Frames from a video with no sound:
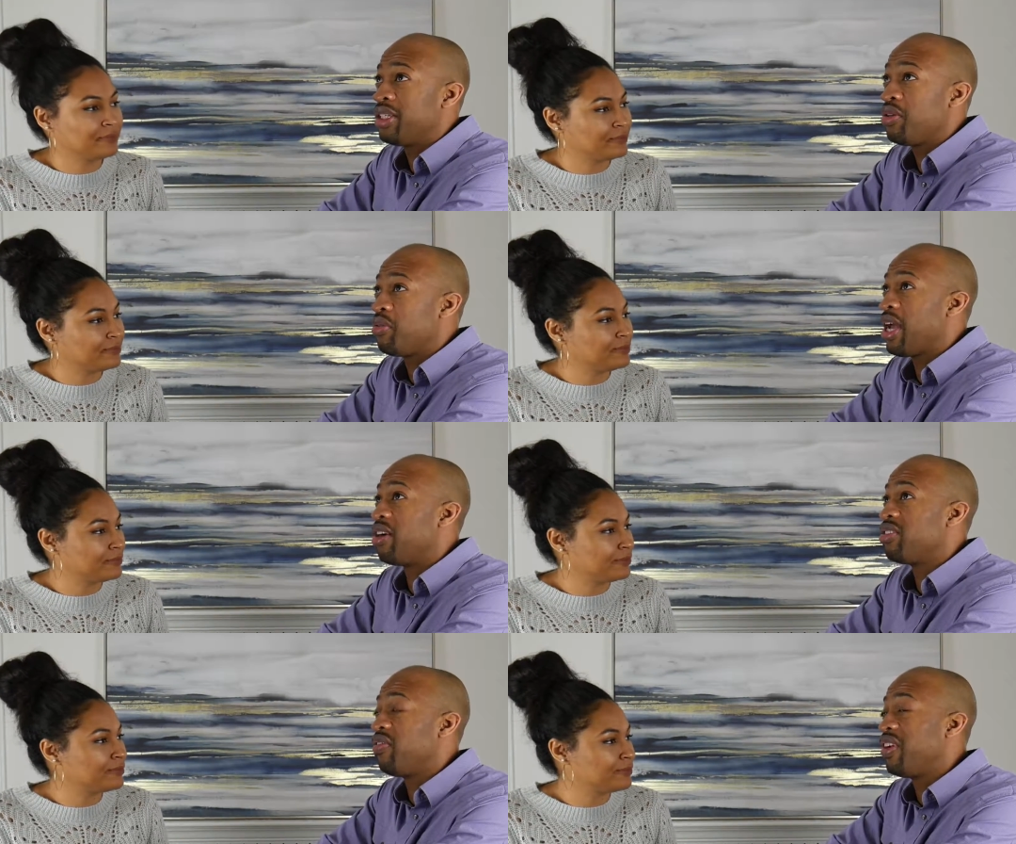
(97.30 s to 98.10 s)
Speaker 1: in
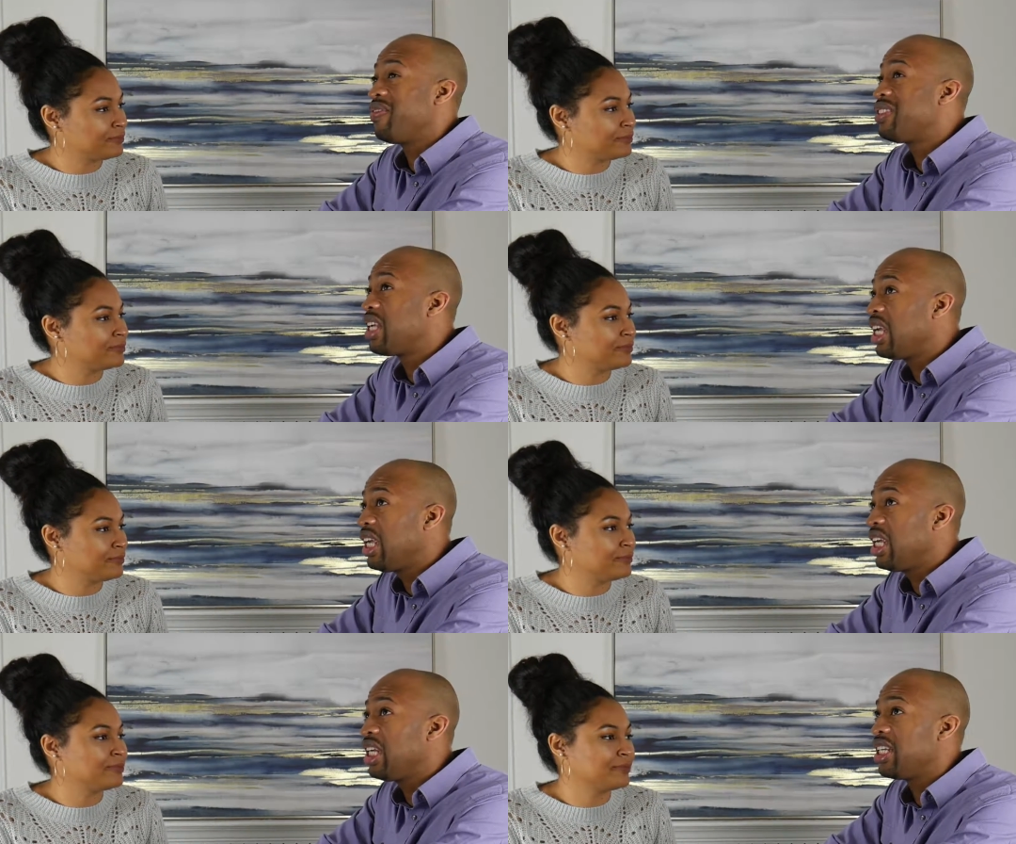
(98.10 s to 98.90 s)

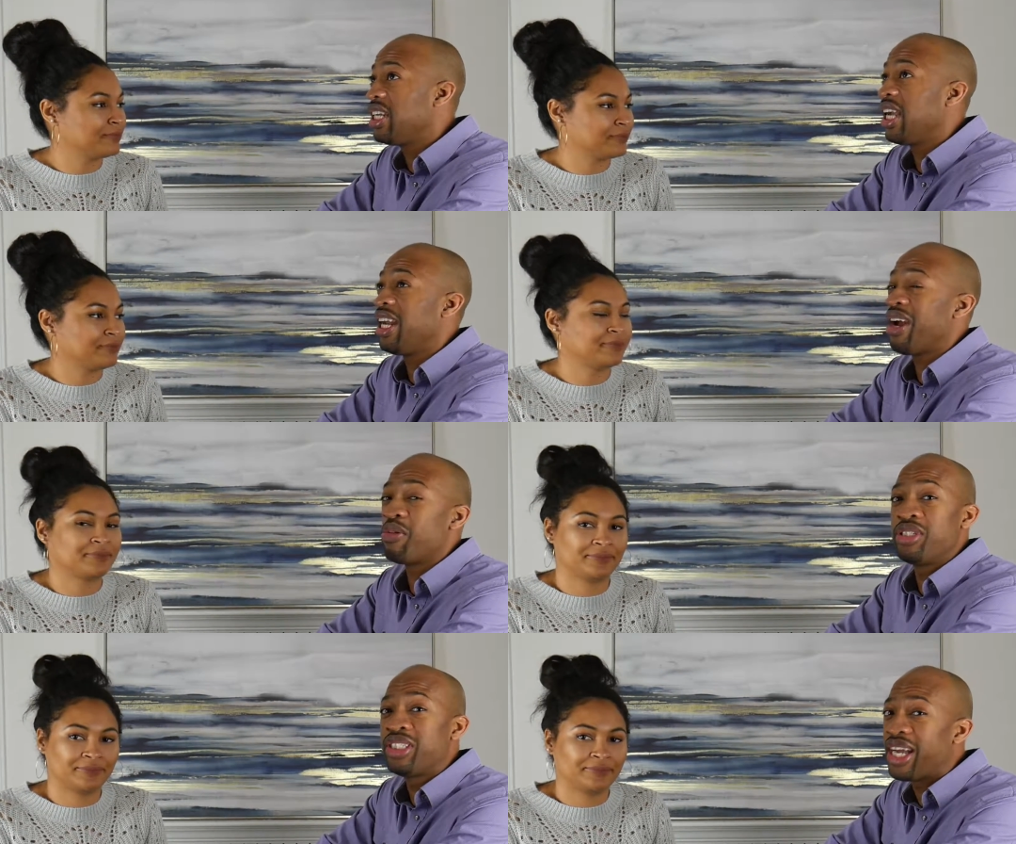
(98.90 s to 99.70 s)
2015, and I
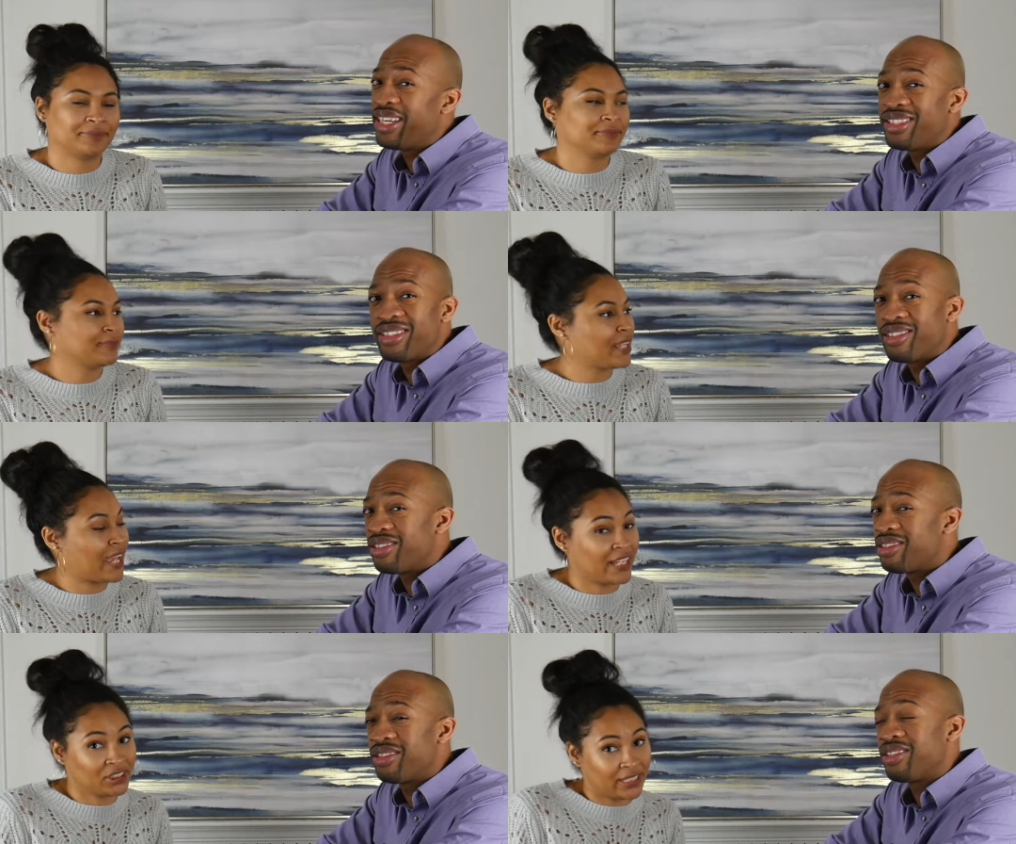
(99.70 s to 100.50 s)
was
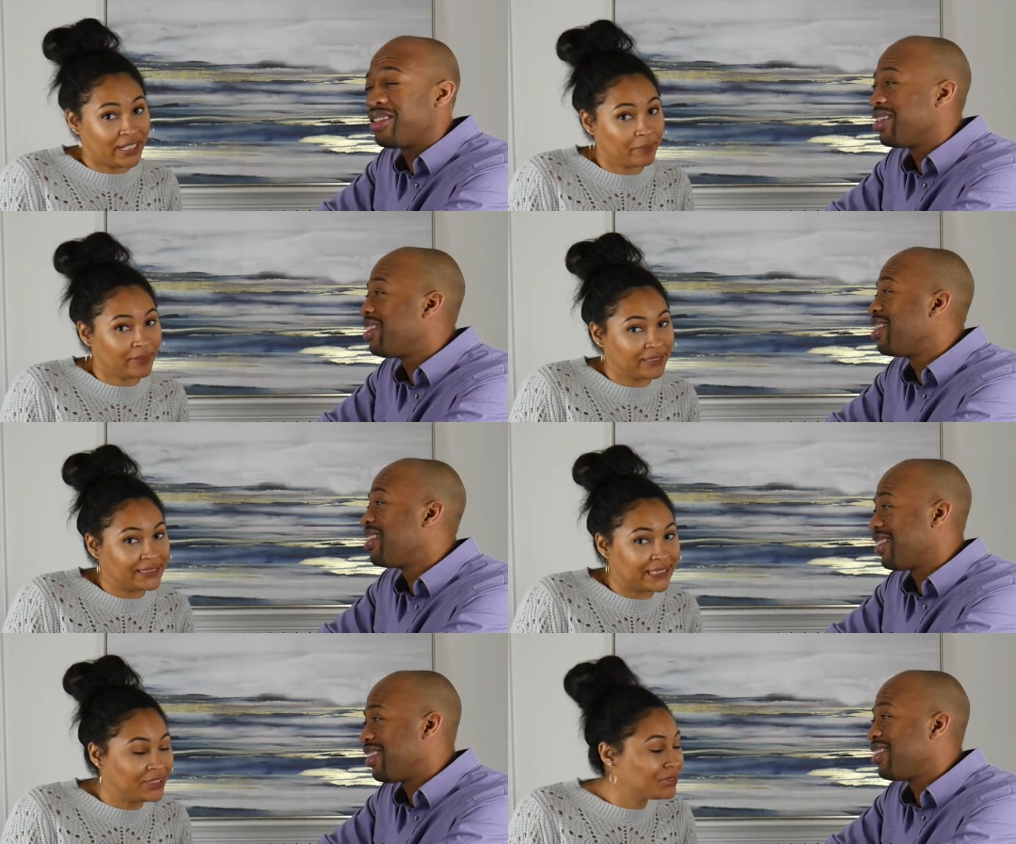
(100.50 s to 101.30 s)
chasing
Speaker 2: hashtag
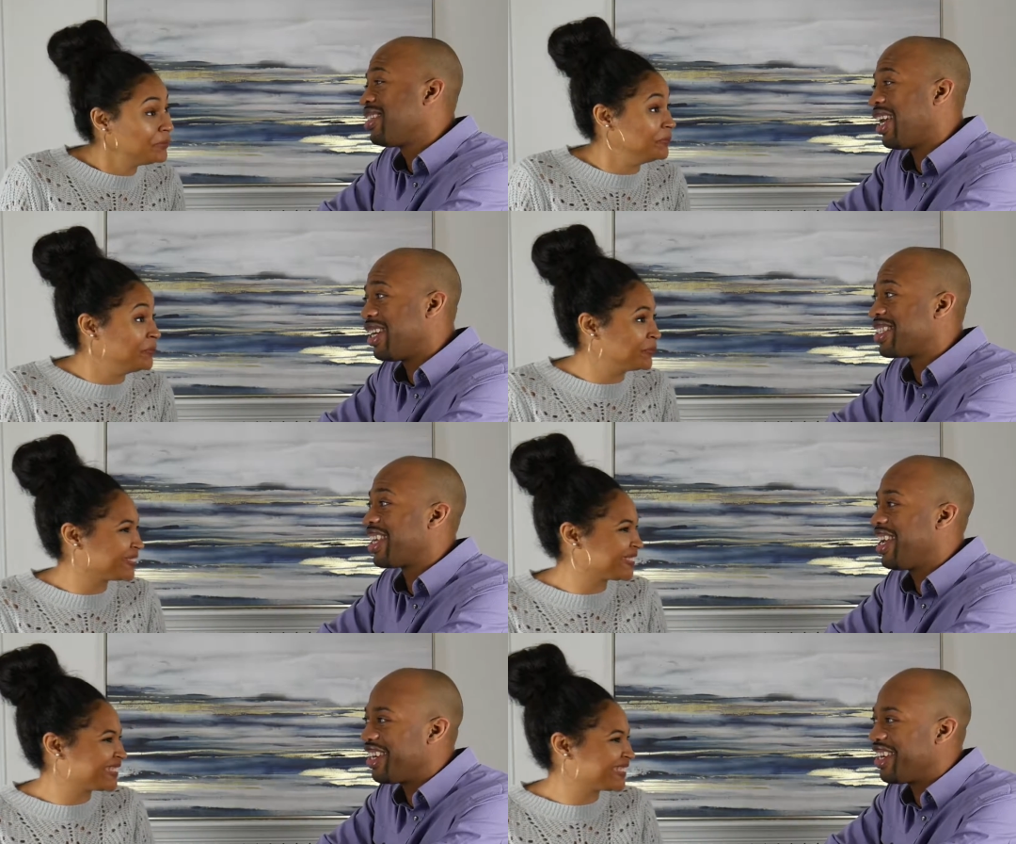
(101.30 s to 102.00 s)
completely single. Yes,